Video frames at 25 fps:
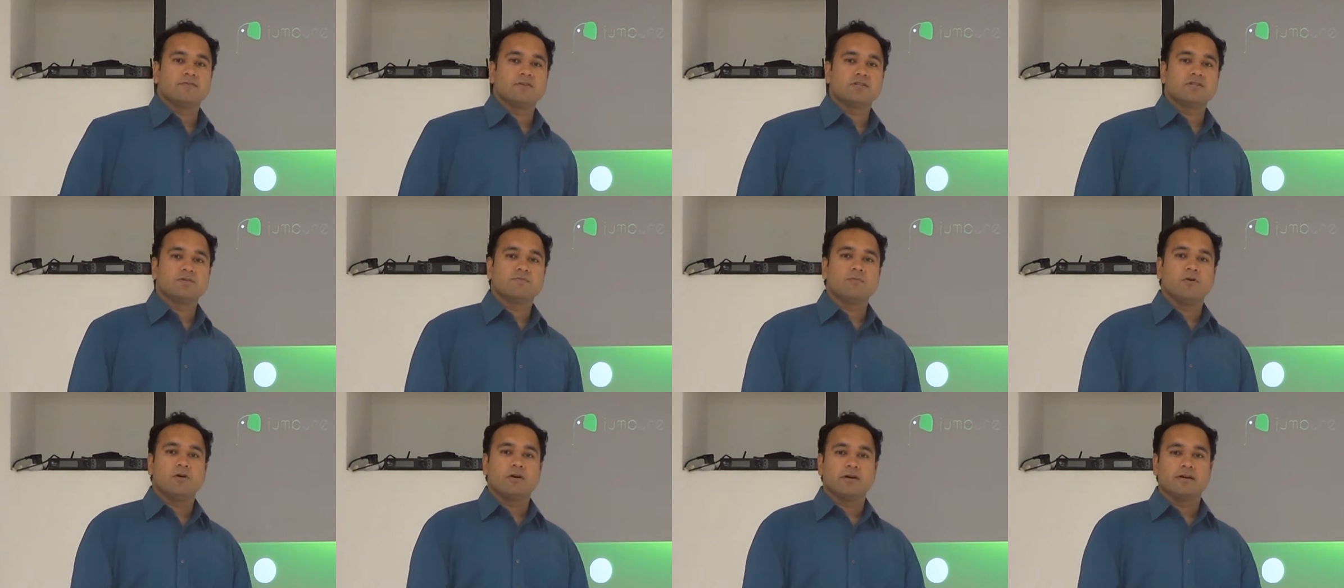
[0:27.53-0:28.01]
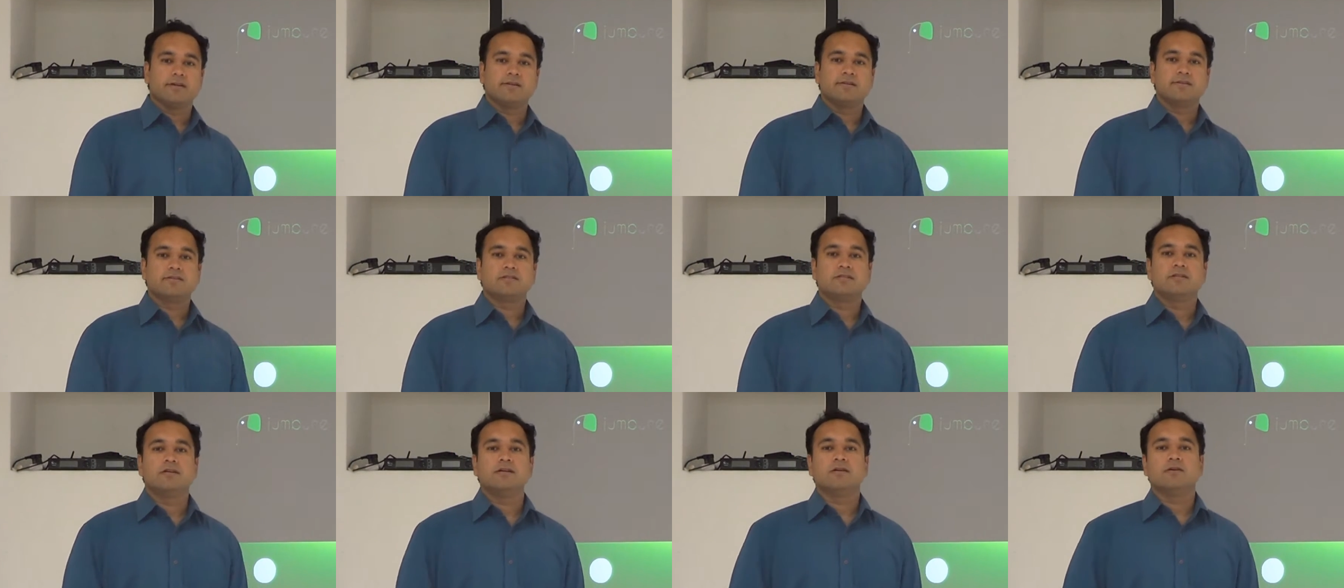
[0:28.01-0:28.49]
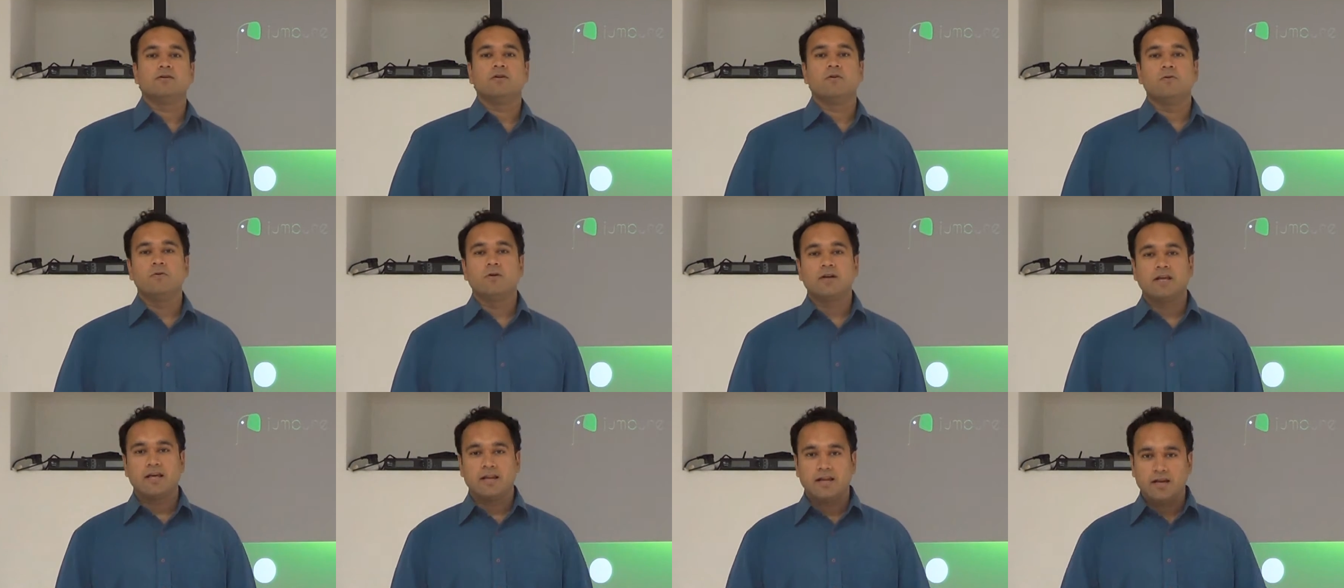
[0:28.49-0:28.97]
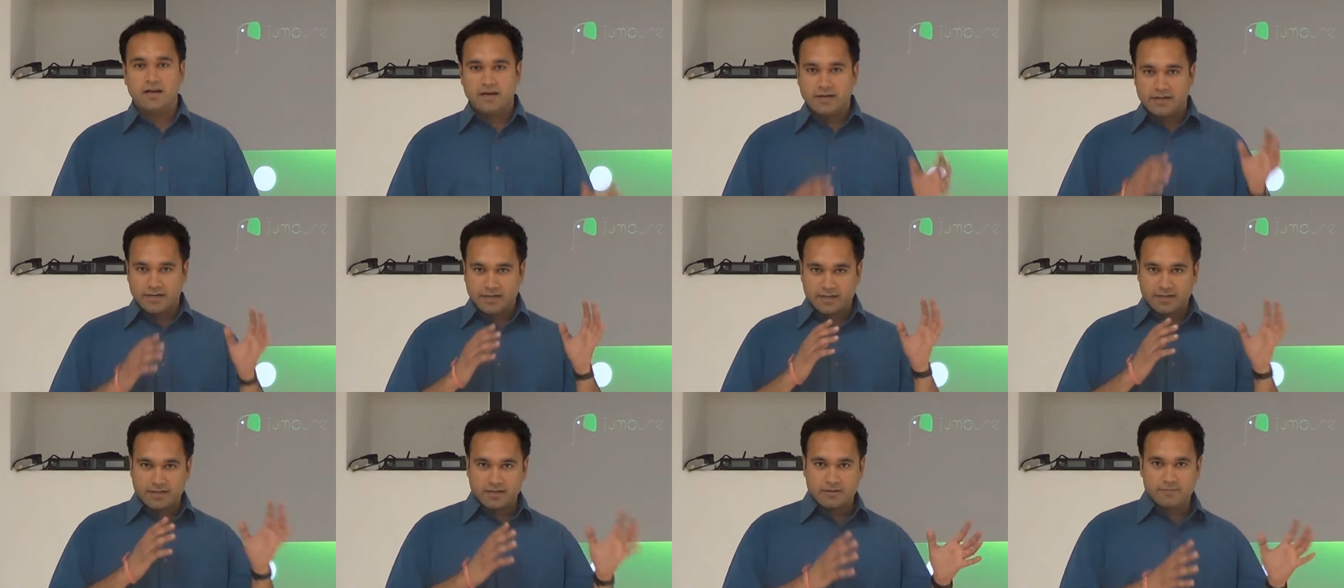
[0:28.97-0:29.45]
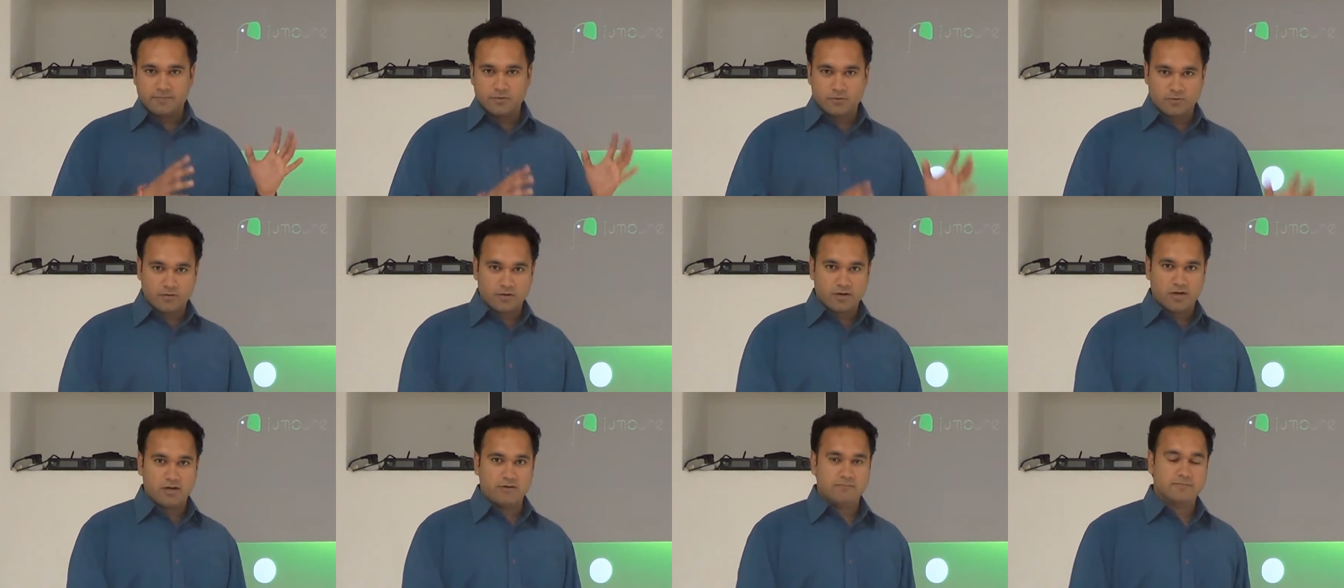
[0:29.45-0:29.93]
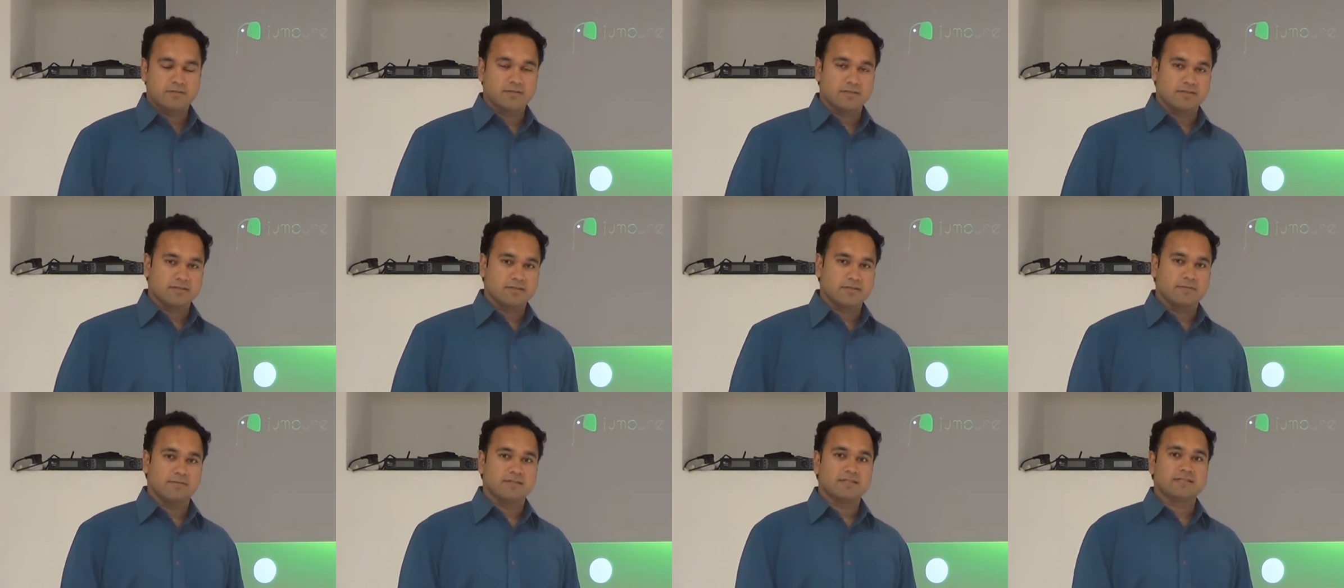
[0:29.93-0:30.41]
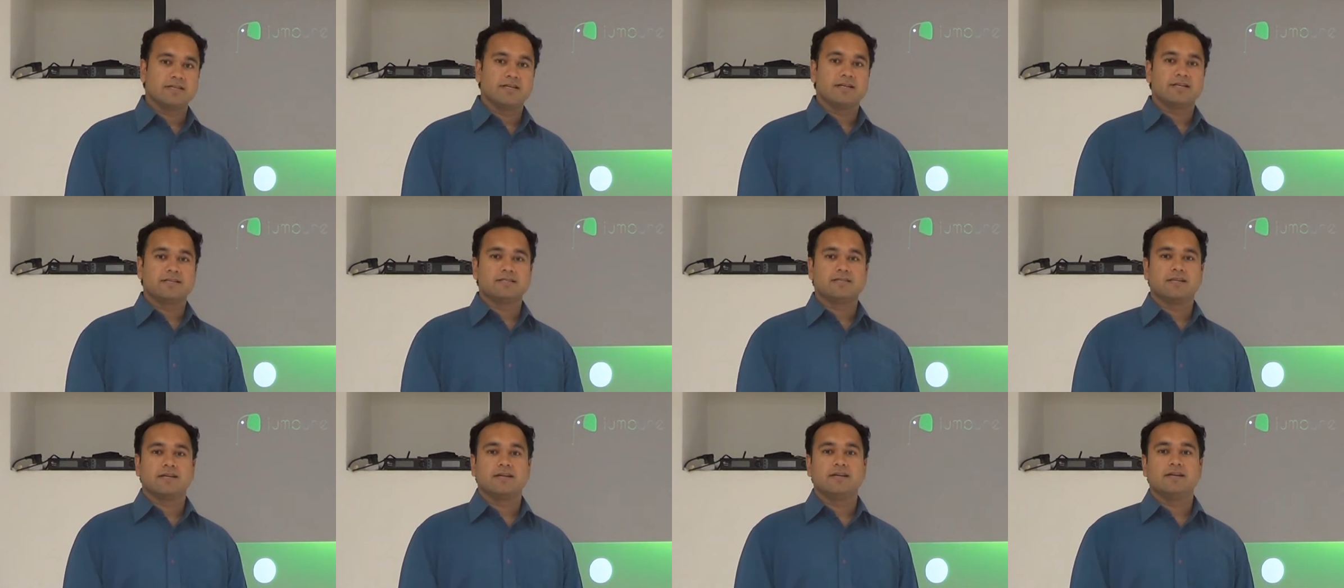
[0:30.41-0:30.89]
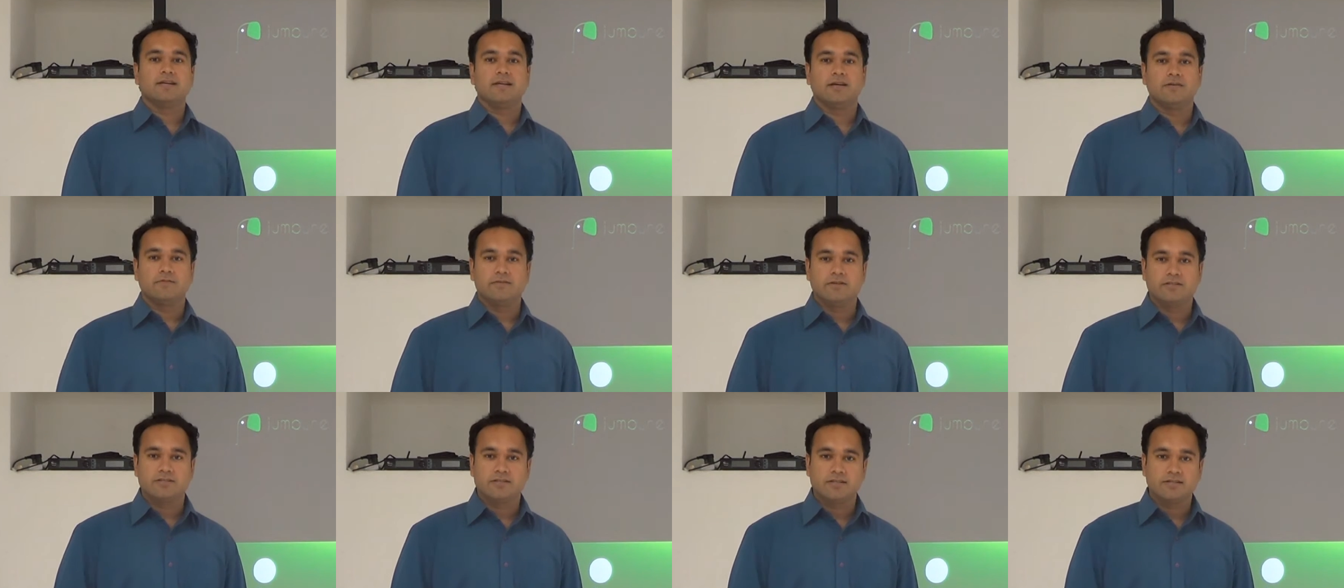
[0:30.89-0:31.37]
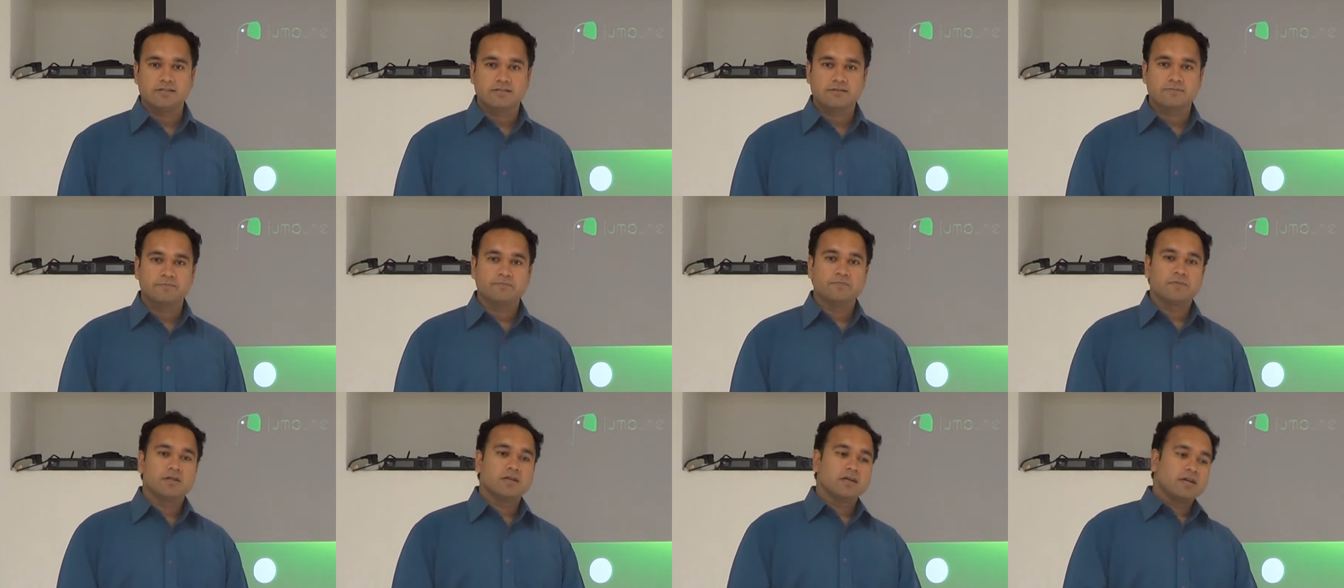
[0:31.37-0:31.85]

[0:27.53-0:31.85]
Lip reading: which models the whole analytical programs in some statistical languages,